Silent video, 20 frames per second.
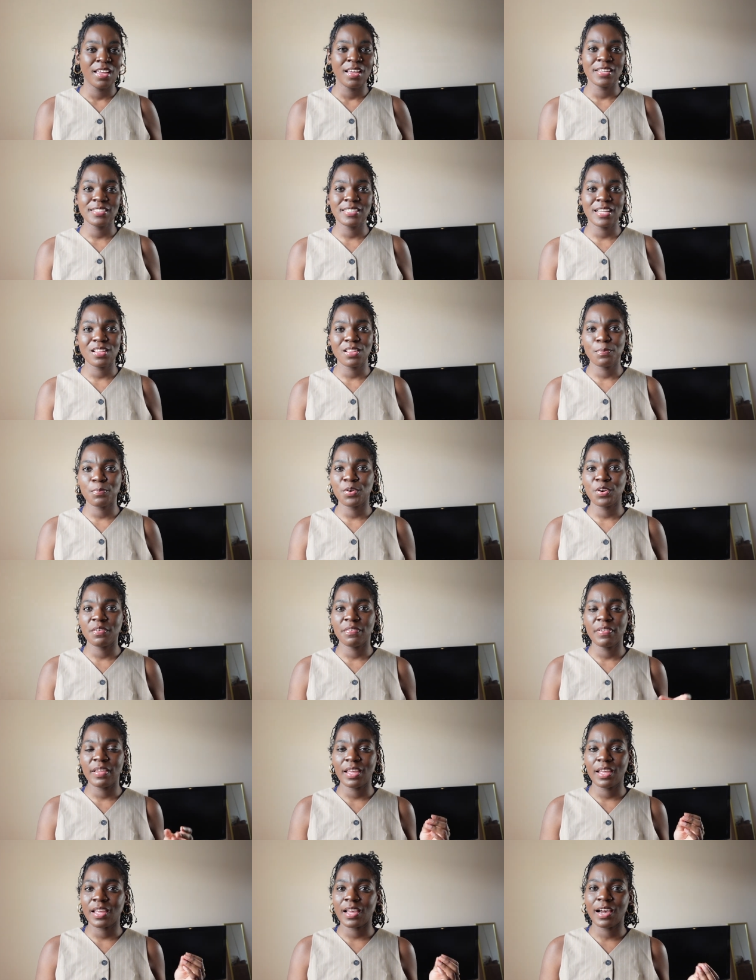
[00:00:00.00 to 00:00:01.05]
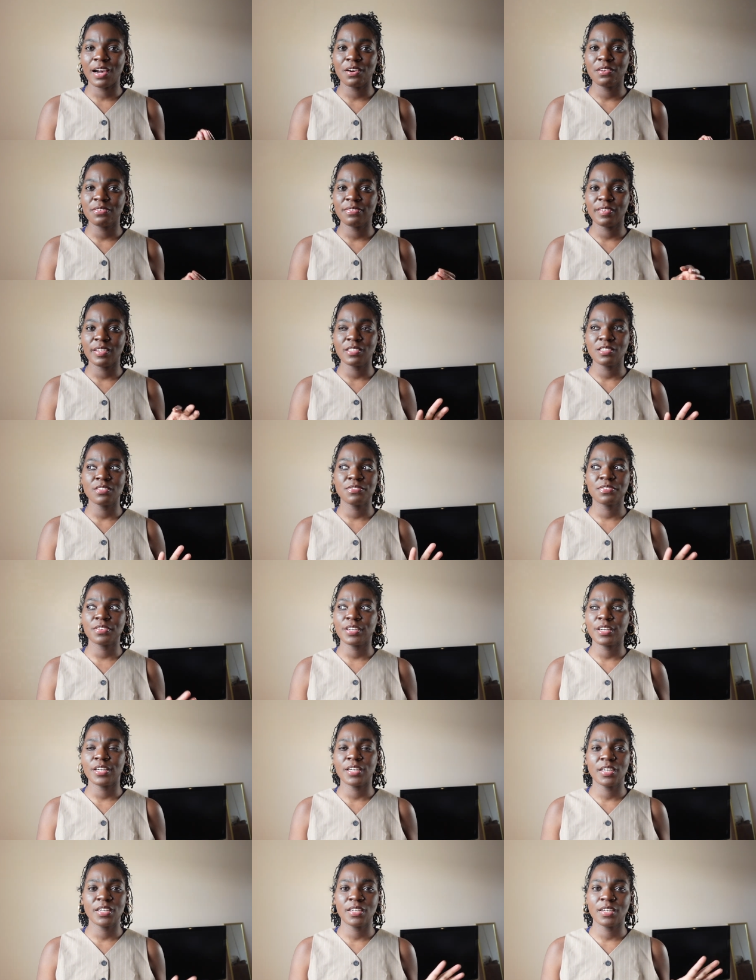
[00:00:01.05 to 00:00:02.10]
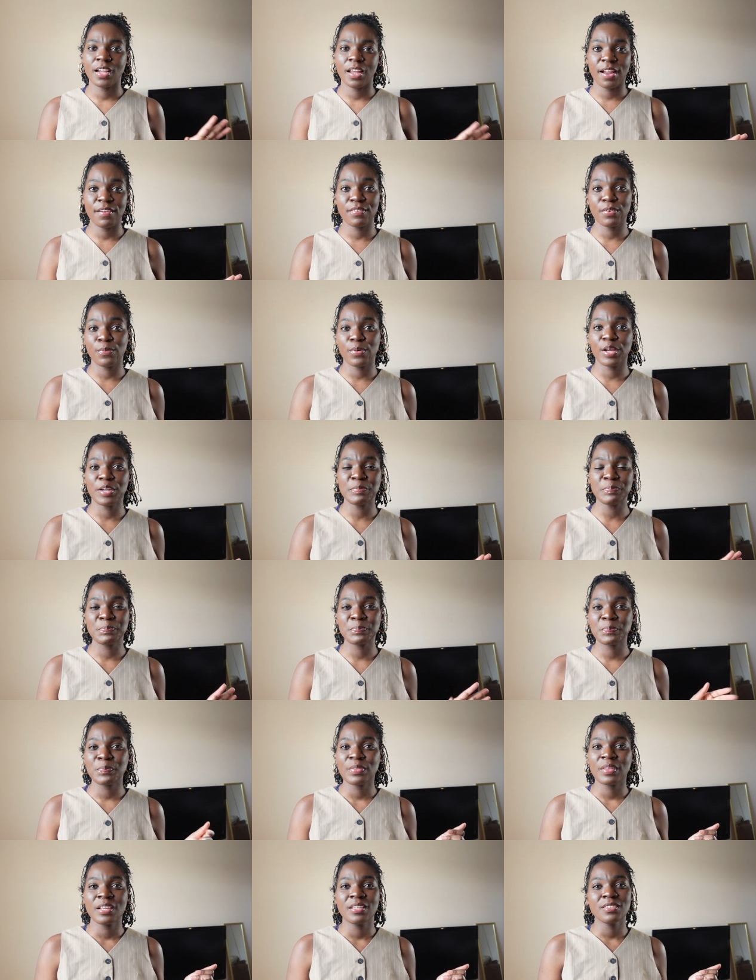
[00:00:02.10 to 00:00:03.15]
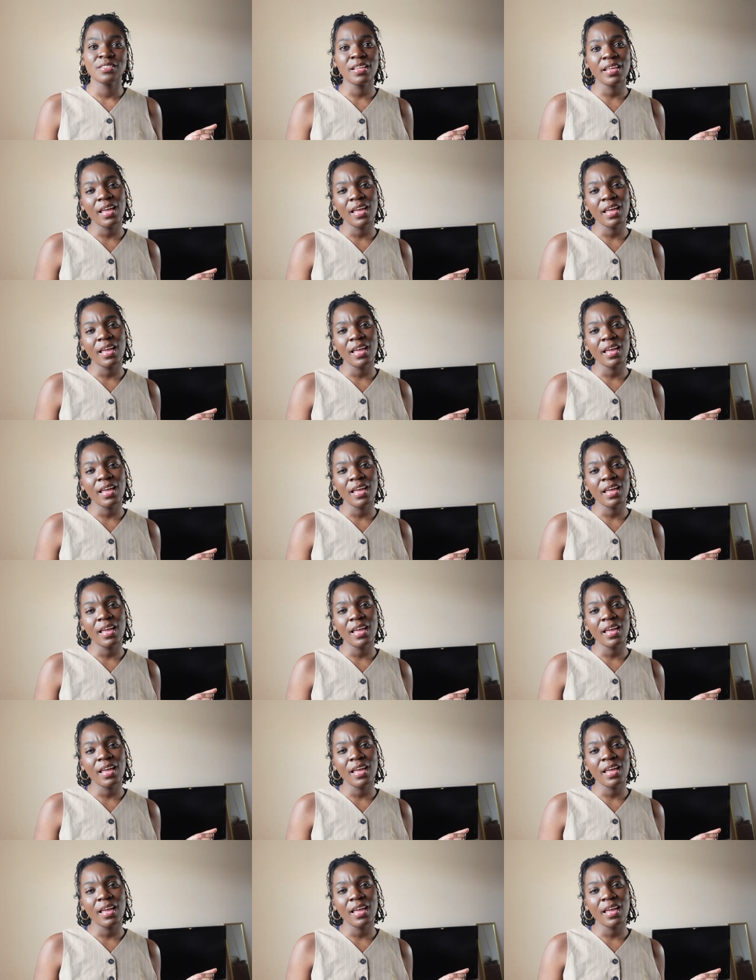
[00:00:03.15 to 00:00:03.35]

it's like the perfect outfits for everyone so